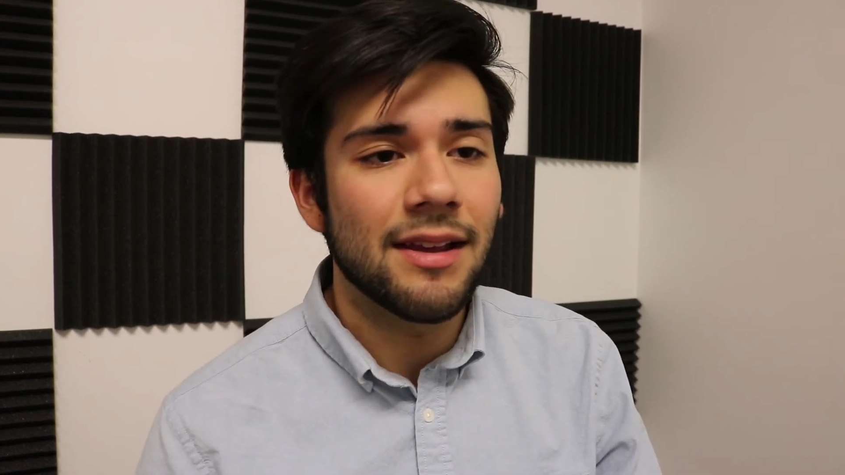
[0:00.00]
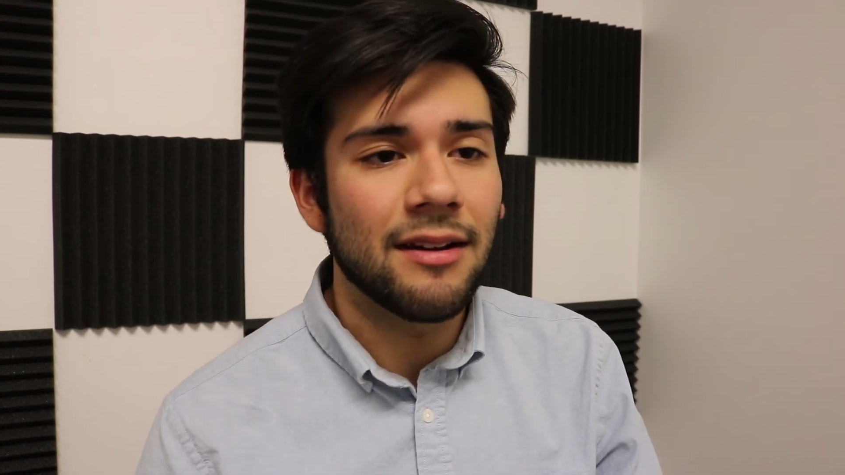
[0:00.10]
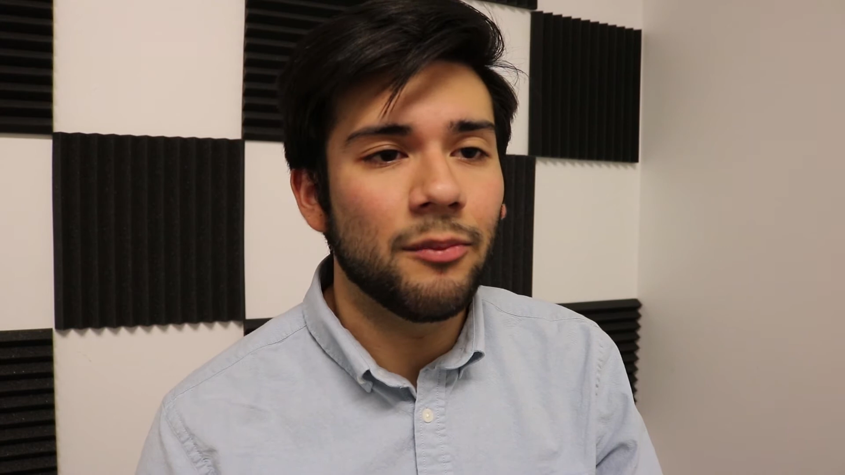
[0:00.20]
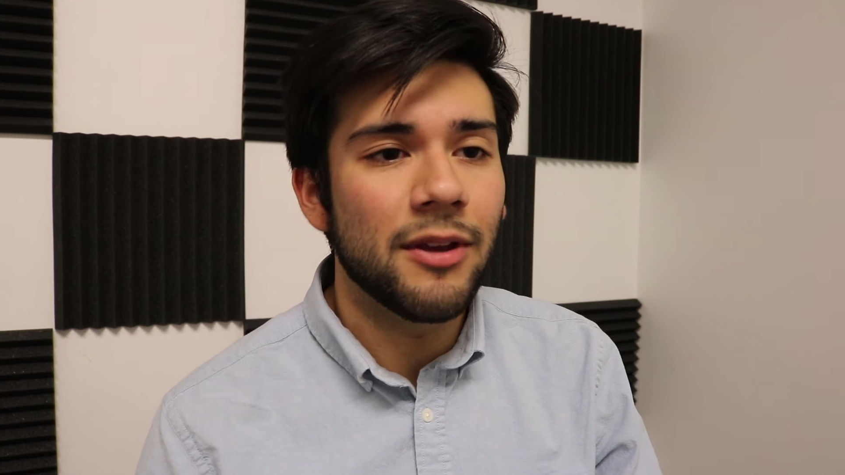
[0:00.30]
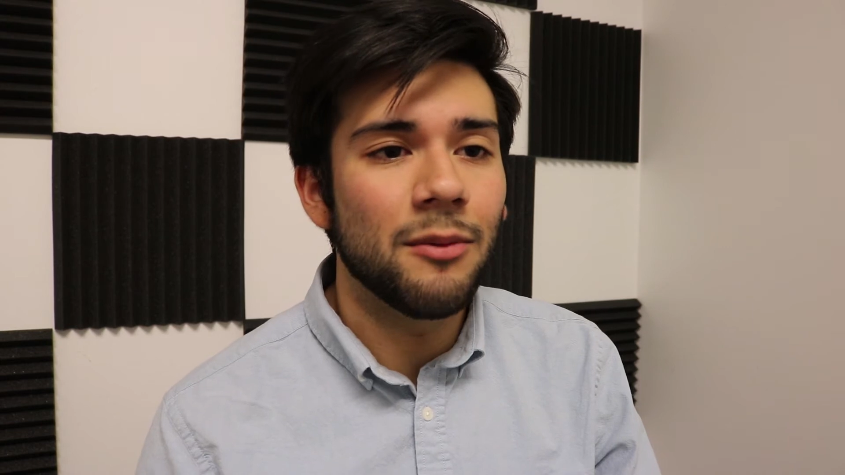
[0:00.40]

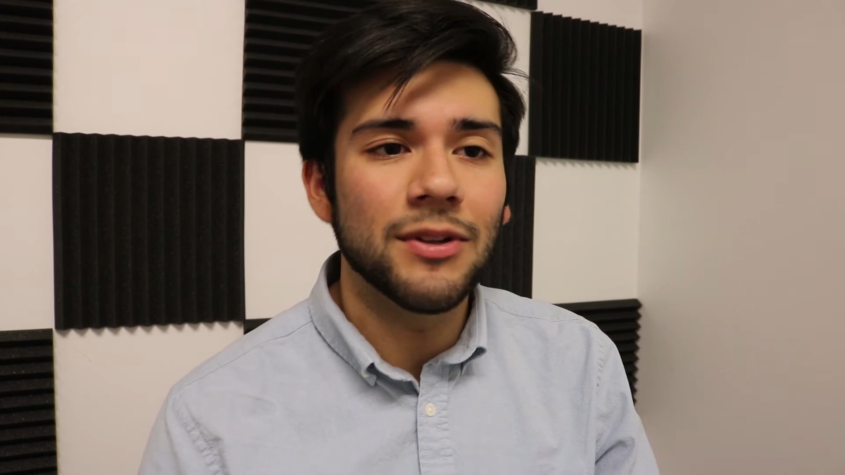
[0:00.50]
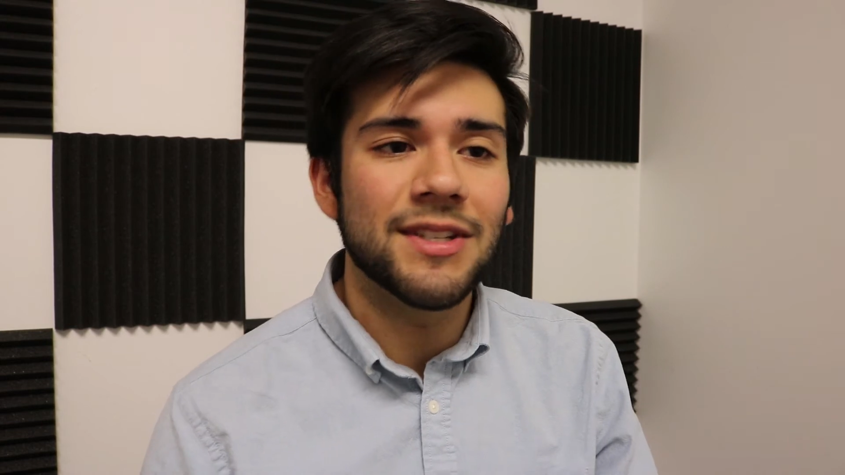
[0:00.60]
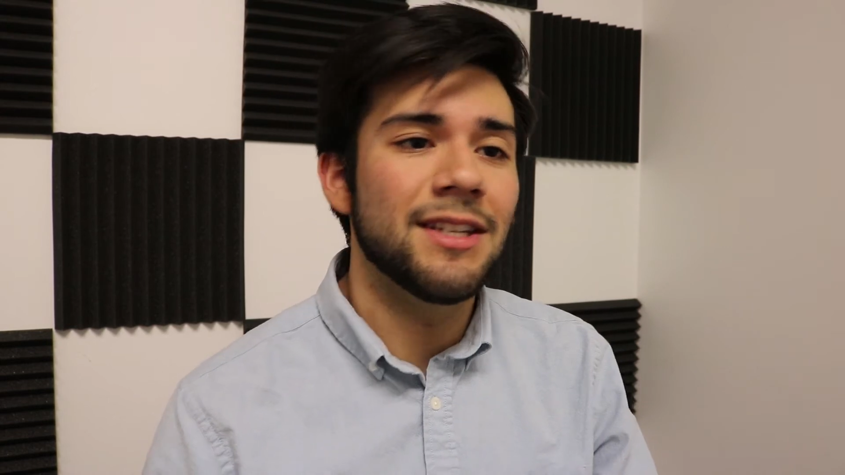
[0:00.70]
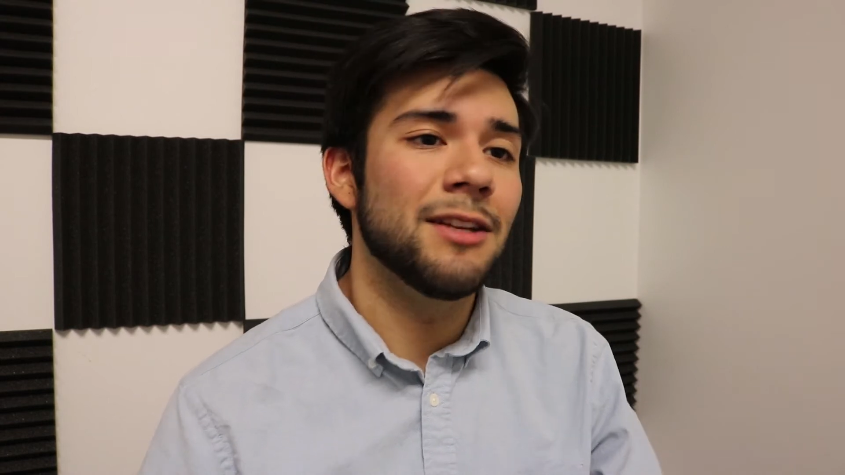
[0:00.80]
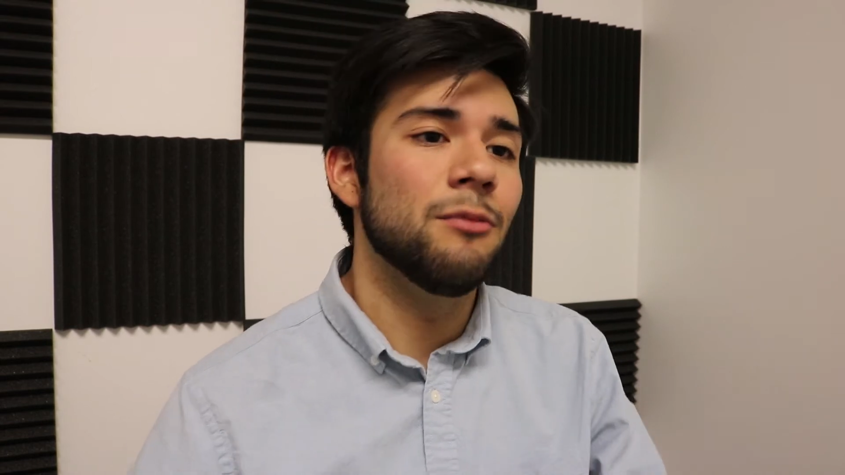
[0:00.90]
I'll be able to
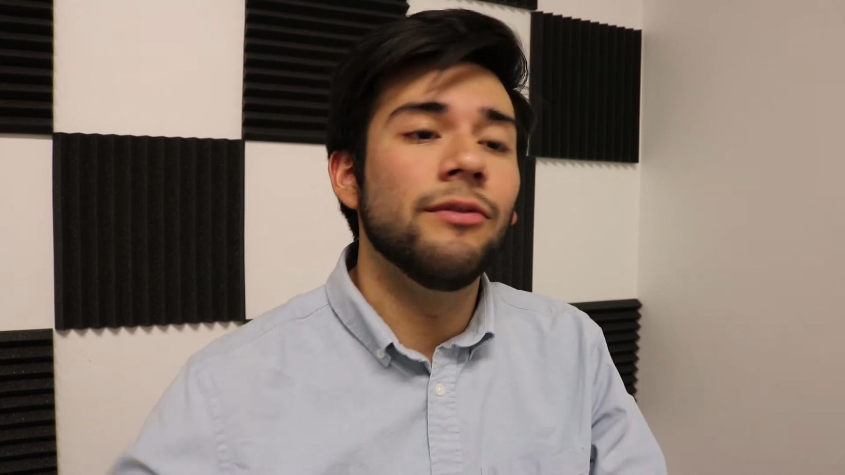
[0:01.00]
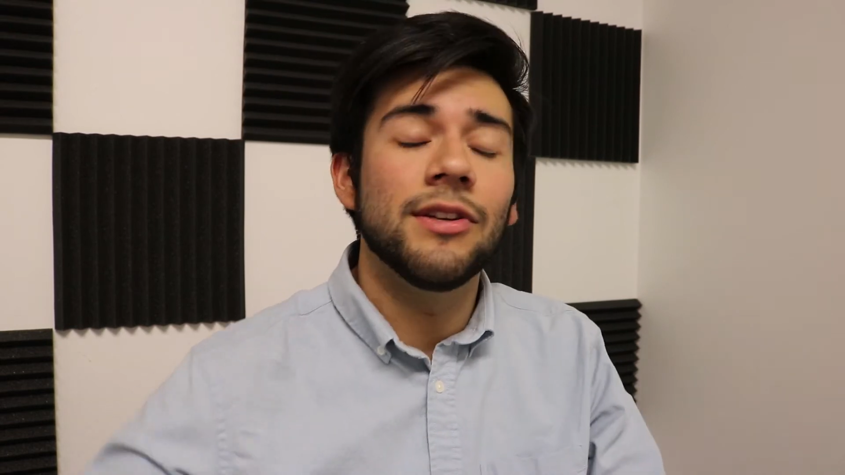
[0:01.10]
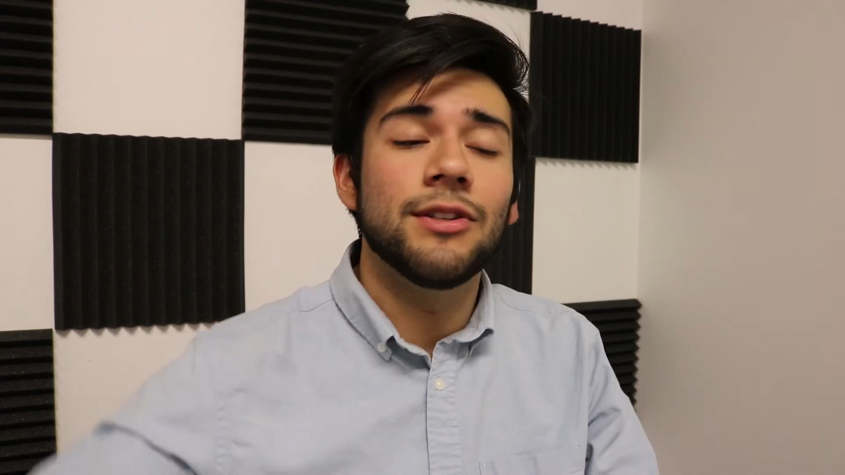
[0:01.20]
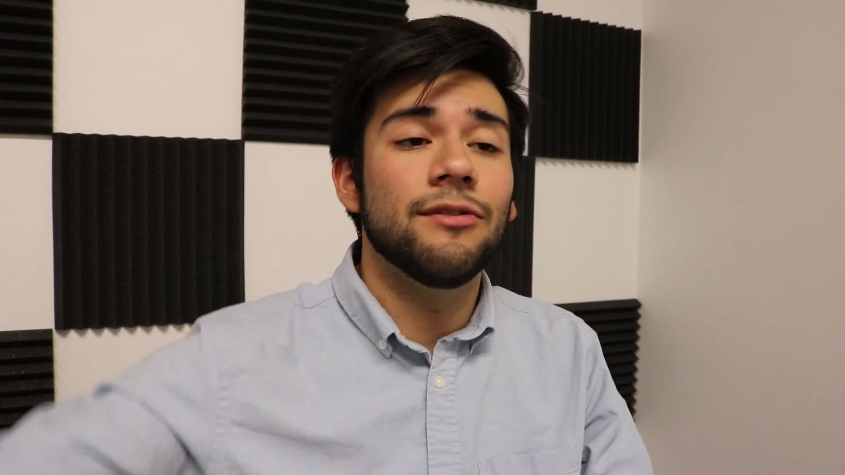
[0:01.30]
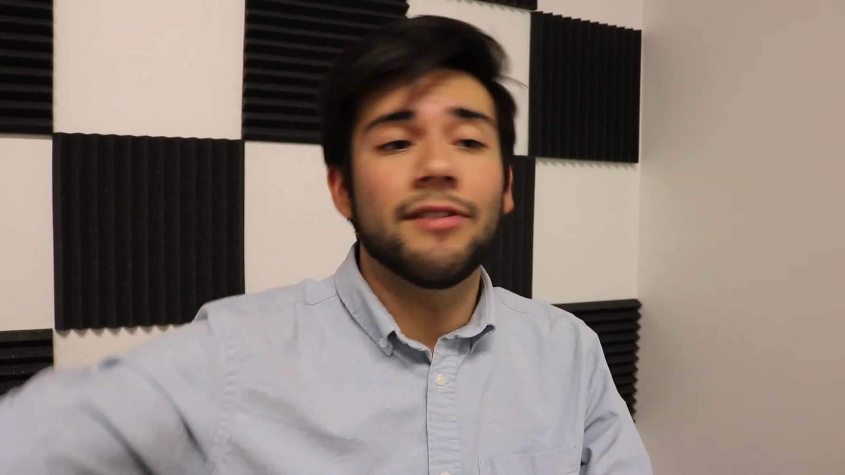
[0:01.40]
sing
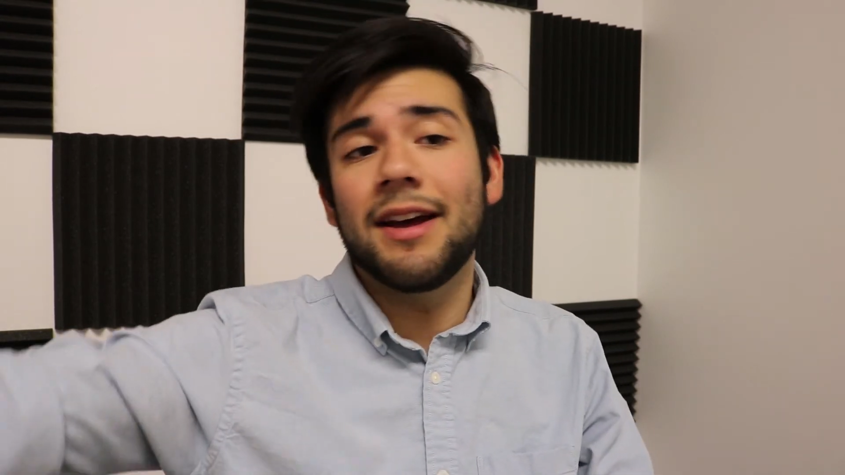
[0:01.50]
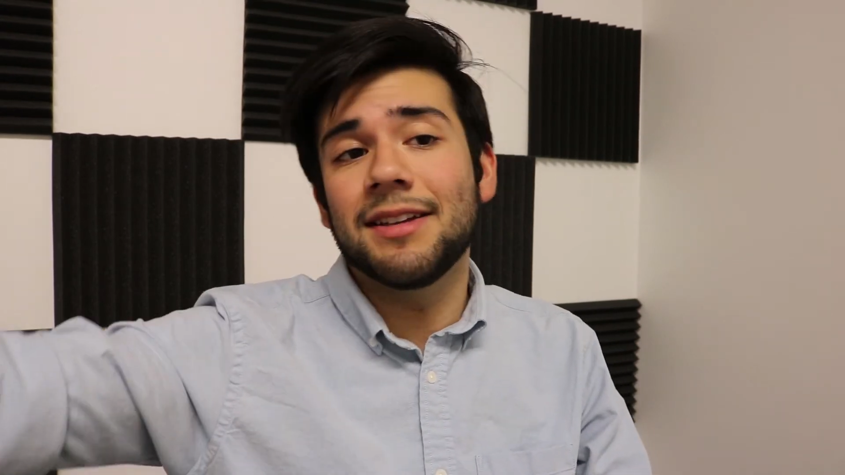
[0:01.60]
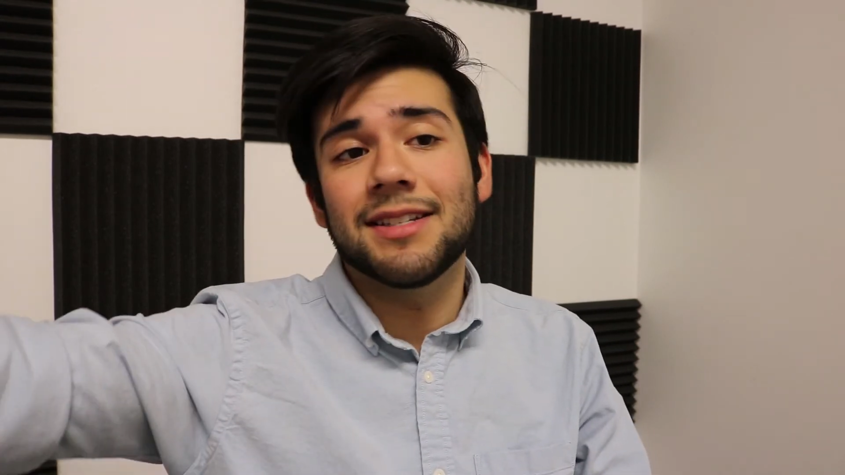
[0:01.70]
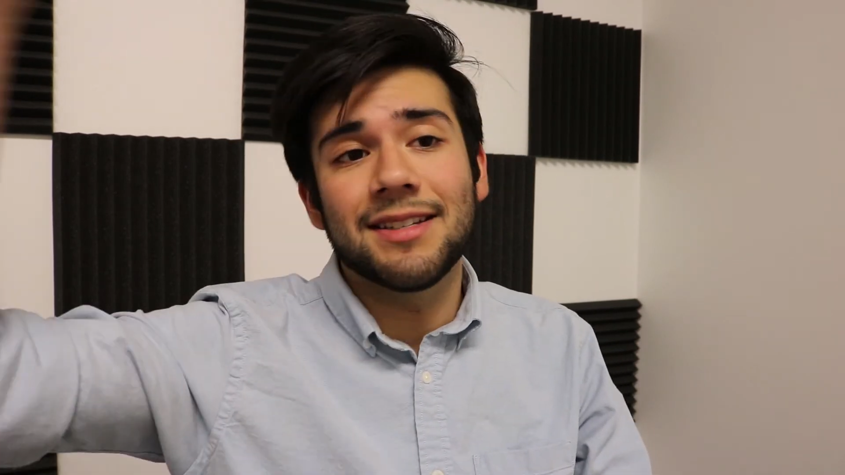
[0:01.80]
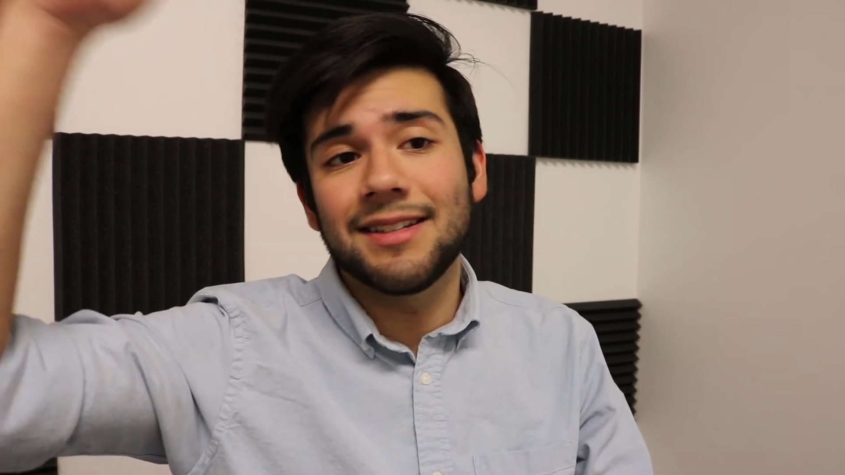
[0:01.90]
Moving Too
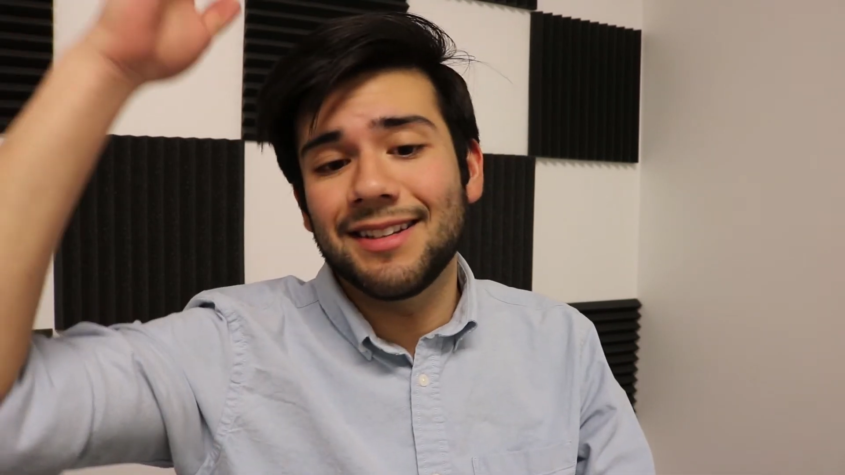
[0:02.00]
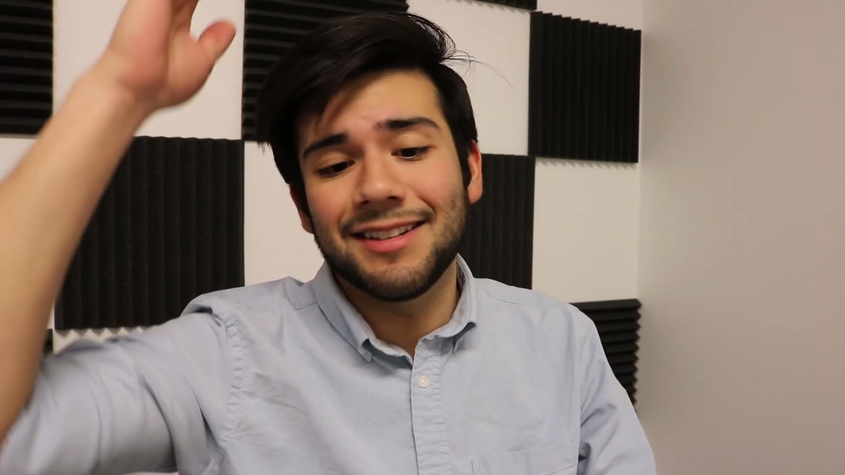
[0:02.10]
Fast